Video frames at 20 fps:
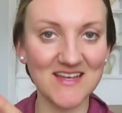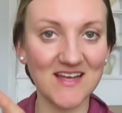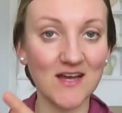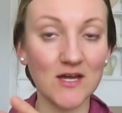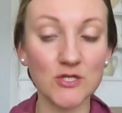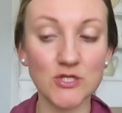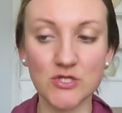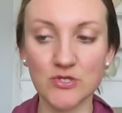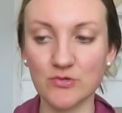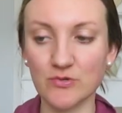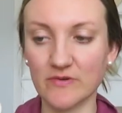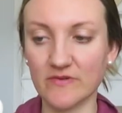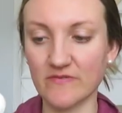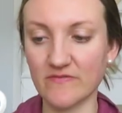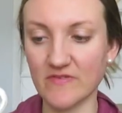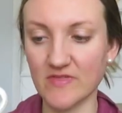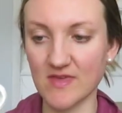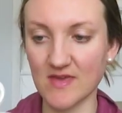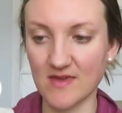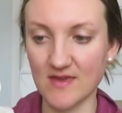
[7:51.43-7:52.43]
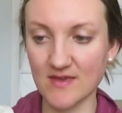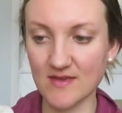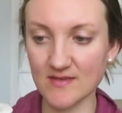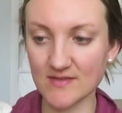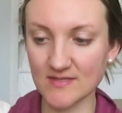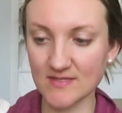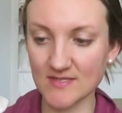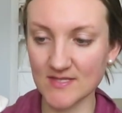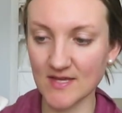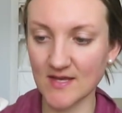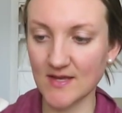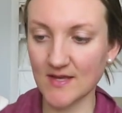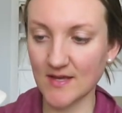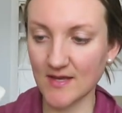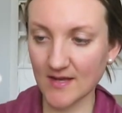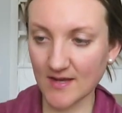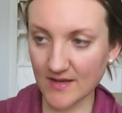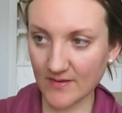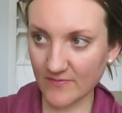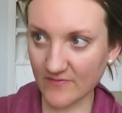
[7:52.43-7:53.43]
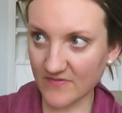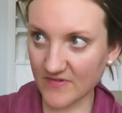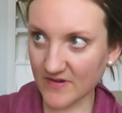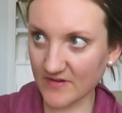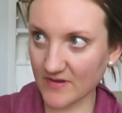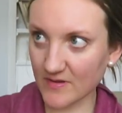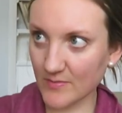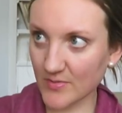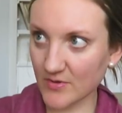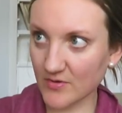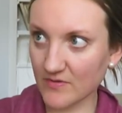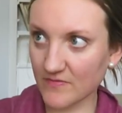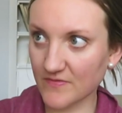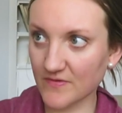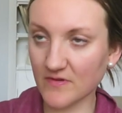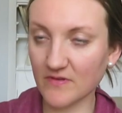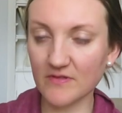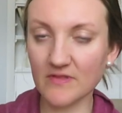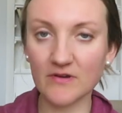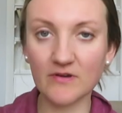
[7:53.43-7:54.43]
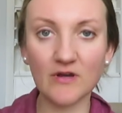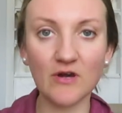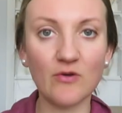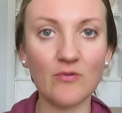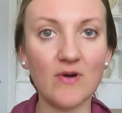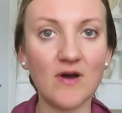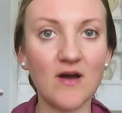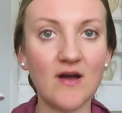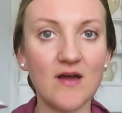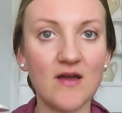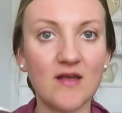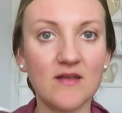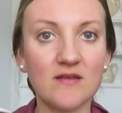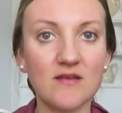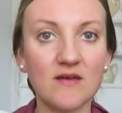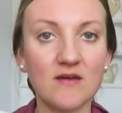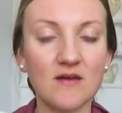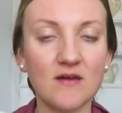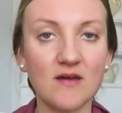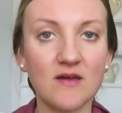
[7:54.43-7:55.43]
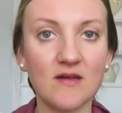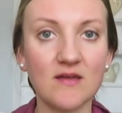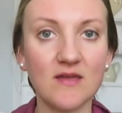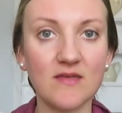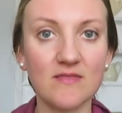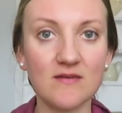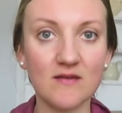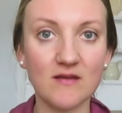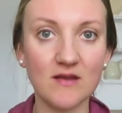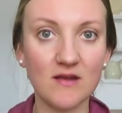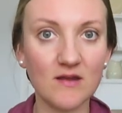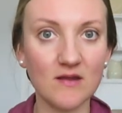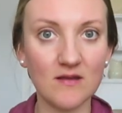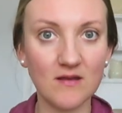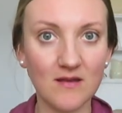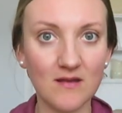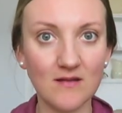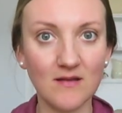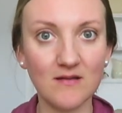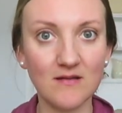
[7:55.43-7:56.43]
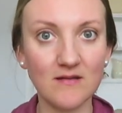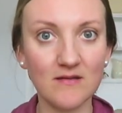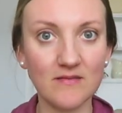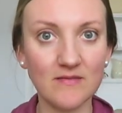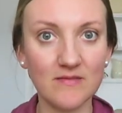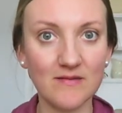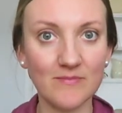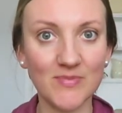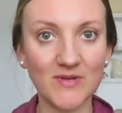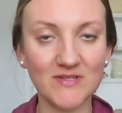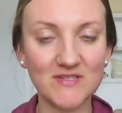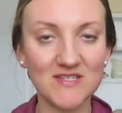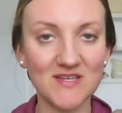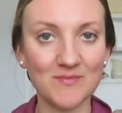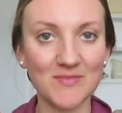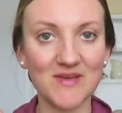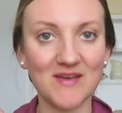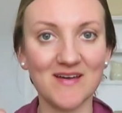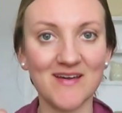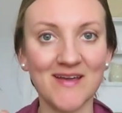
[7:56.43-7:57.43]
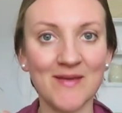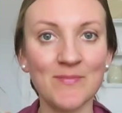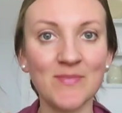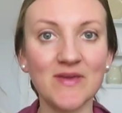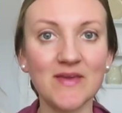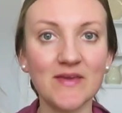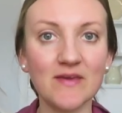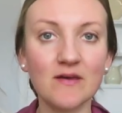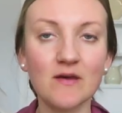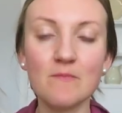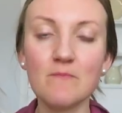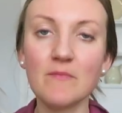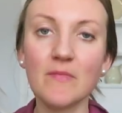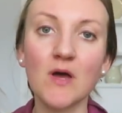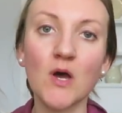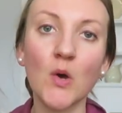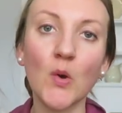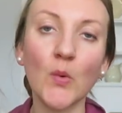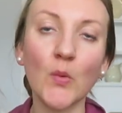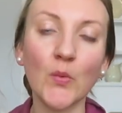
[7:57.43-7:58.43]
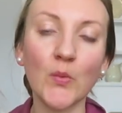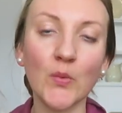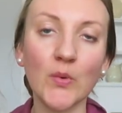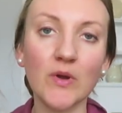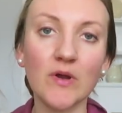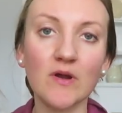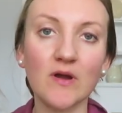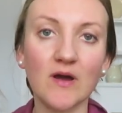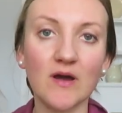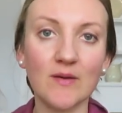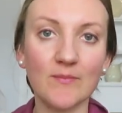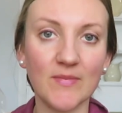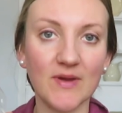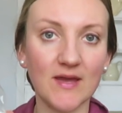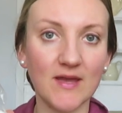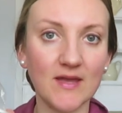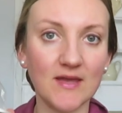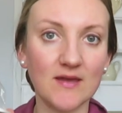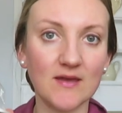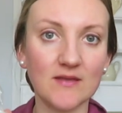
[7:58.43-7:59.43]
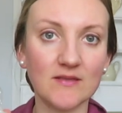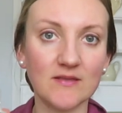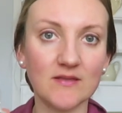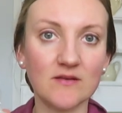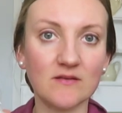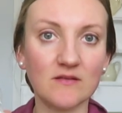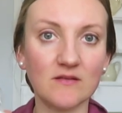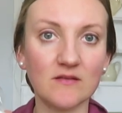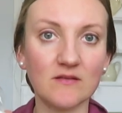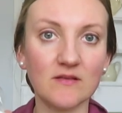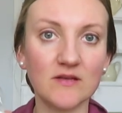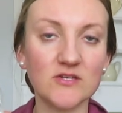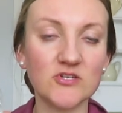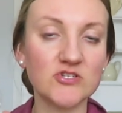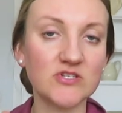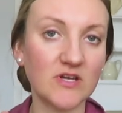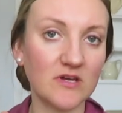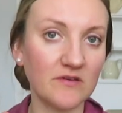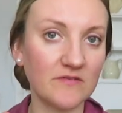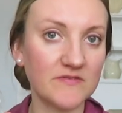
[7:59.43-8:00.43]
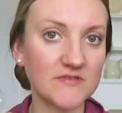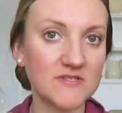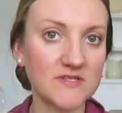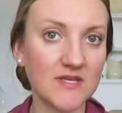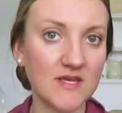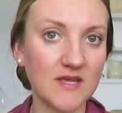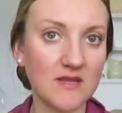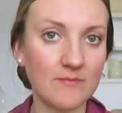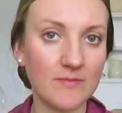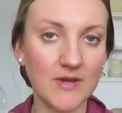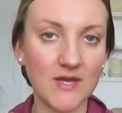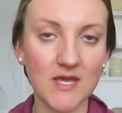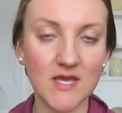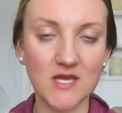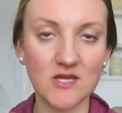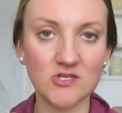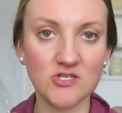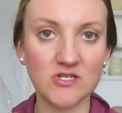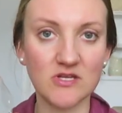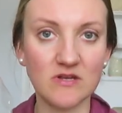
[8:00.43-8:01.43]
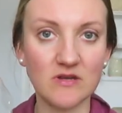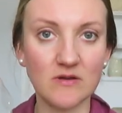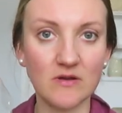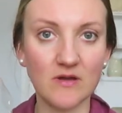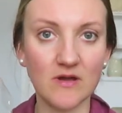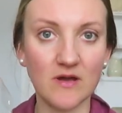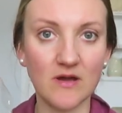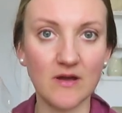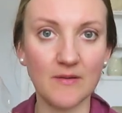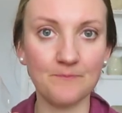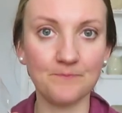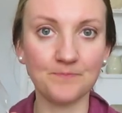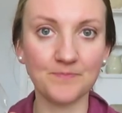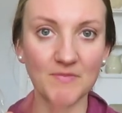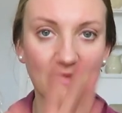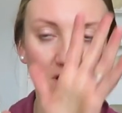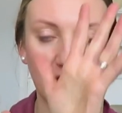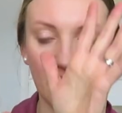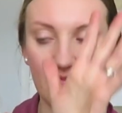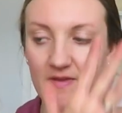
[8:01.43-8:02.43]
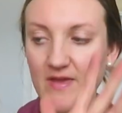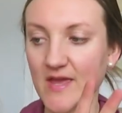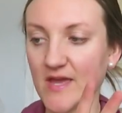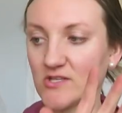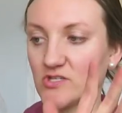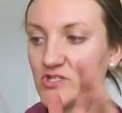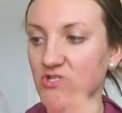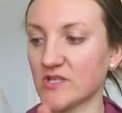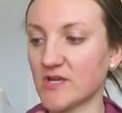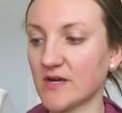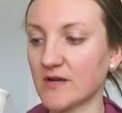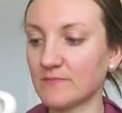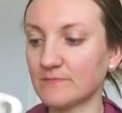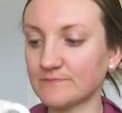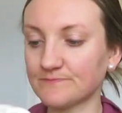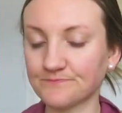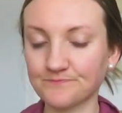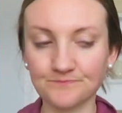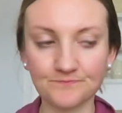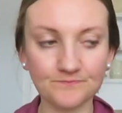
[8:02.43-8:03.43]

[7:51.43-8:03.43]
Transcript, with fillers: I got two of these. Very beautiful. They'll go on either the built-in behind me or on my little shelves in my kitchen um, on the edge there.